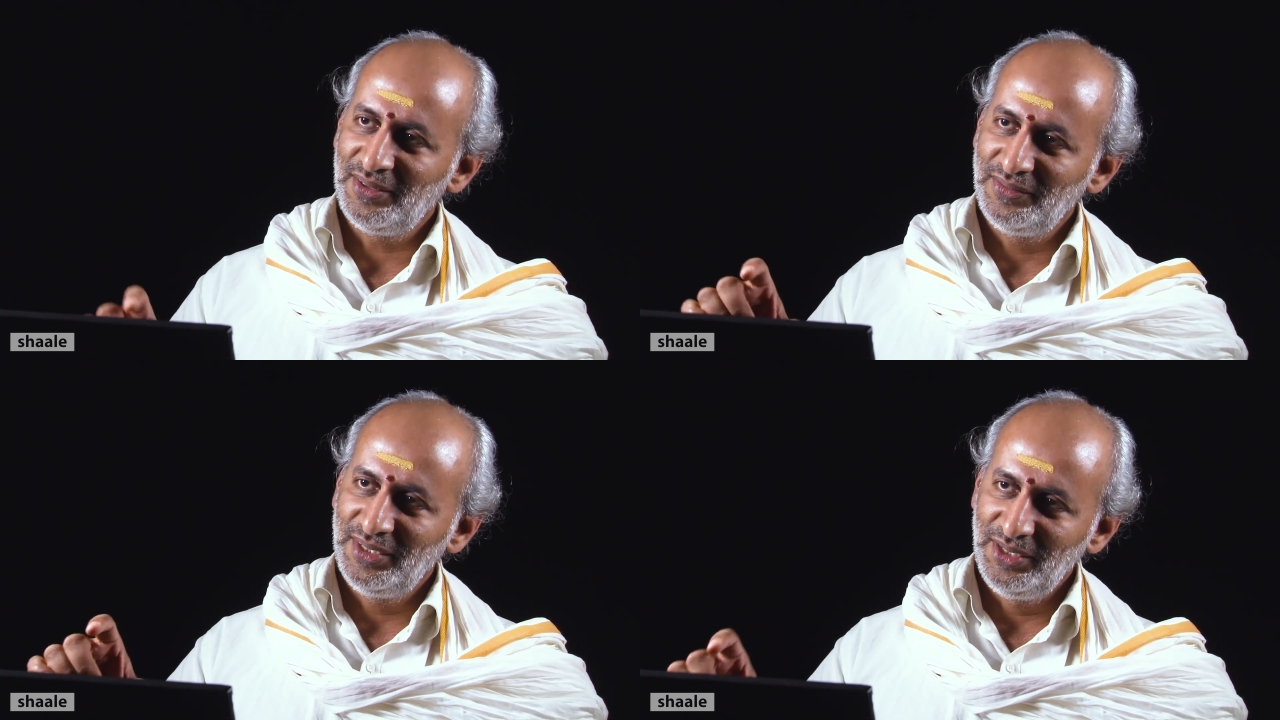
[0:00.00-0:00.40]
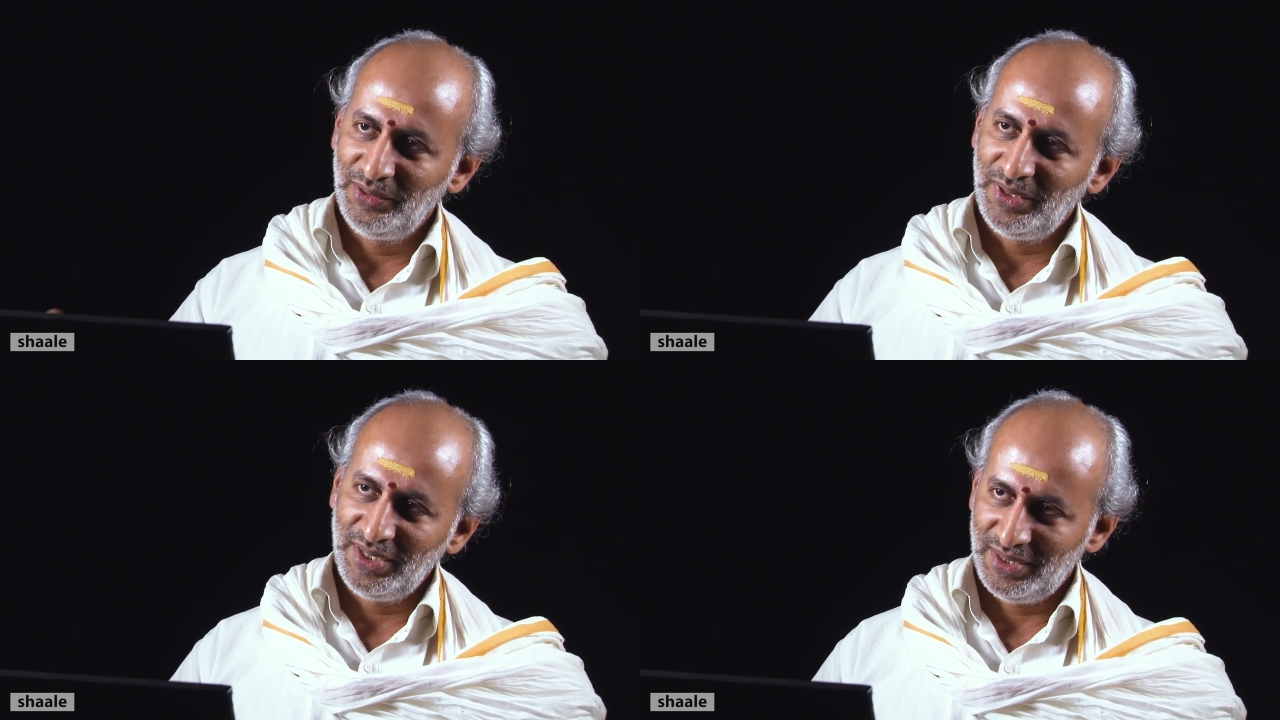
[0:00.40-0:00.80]
of the
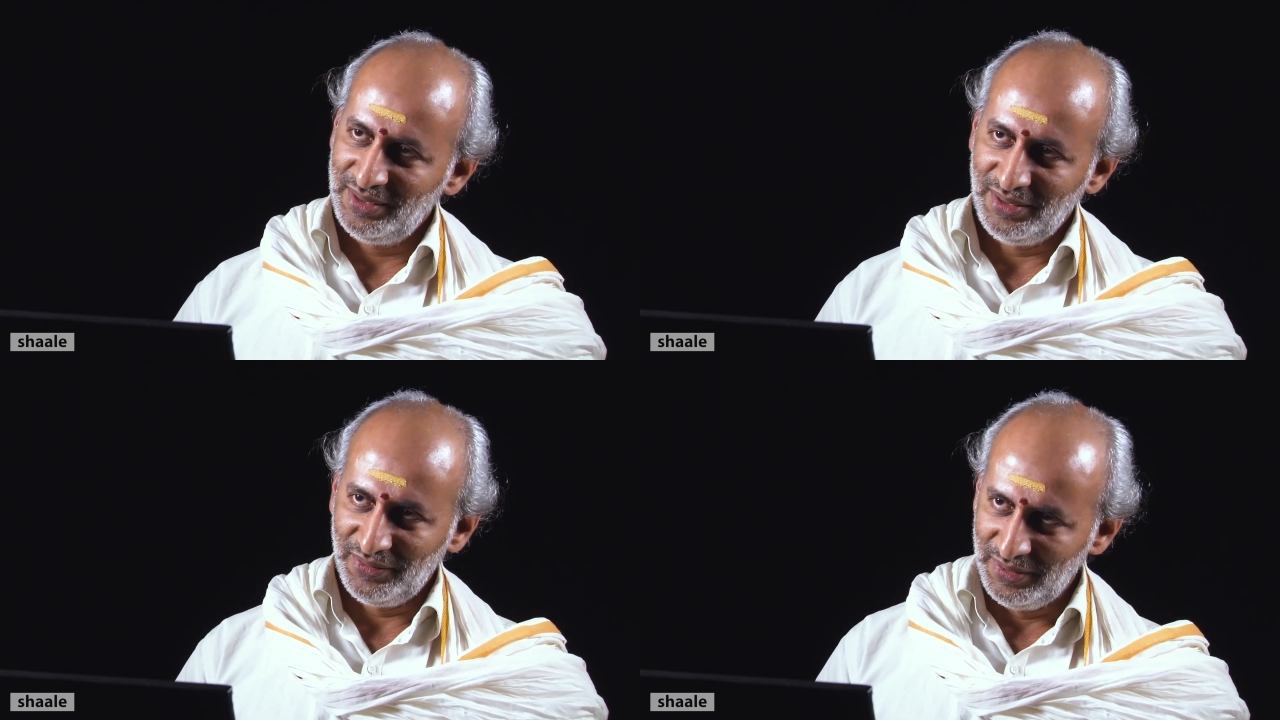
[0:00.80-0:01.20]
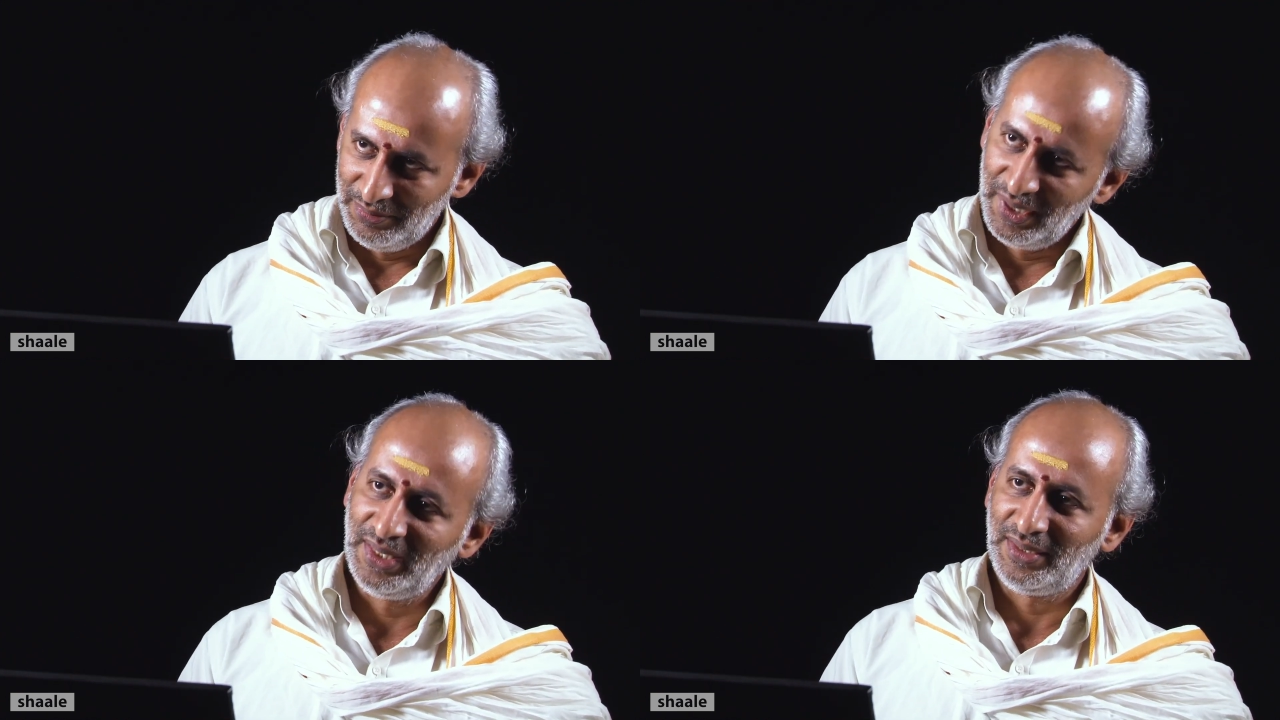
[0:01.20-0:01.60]
duration of a
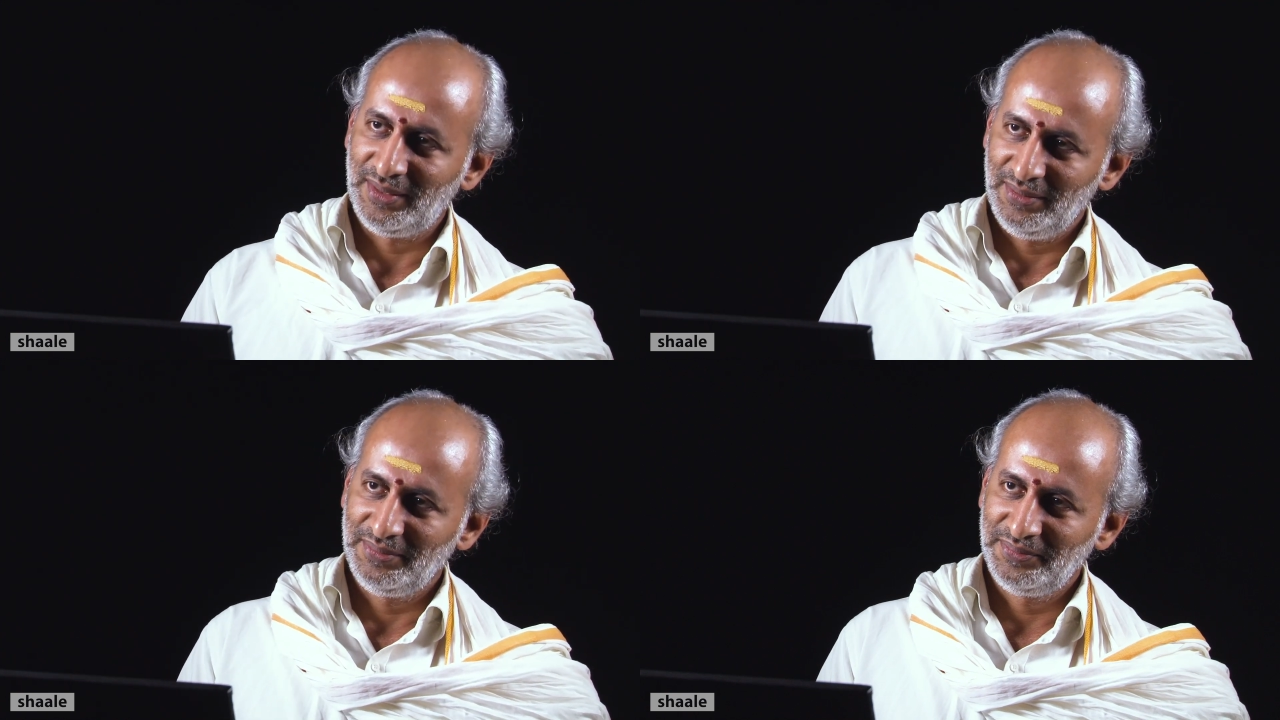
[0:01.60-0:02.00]
month.